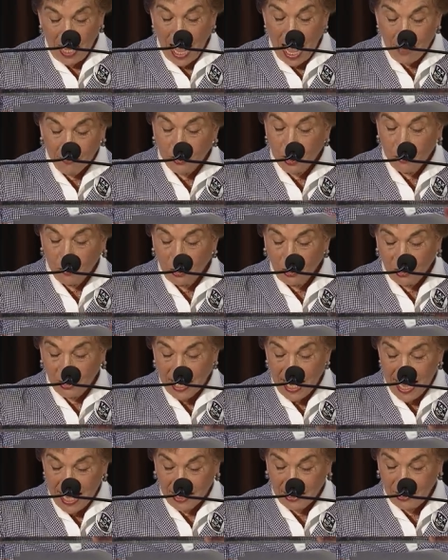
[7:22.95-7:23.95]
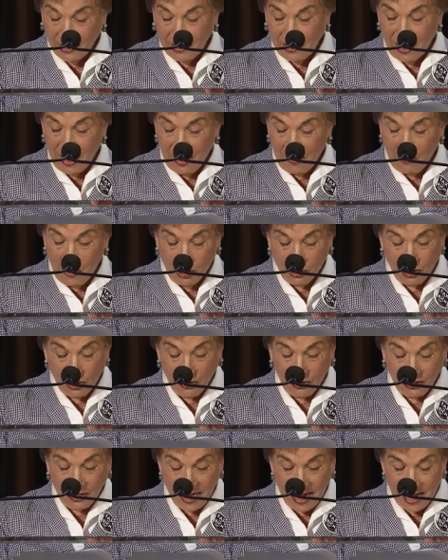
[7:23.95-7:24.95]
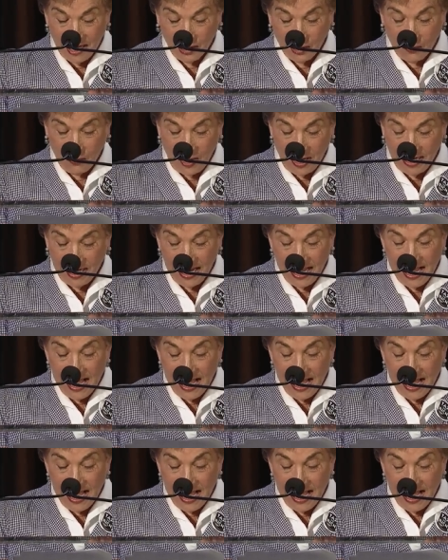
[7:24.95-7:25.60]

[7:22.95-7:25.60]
optimal tax, uh, marginal tax rate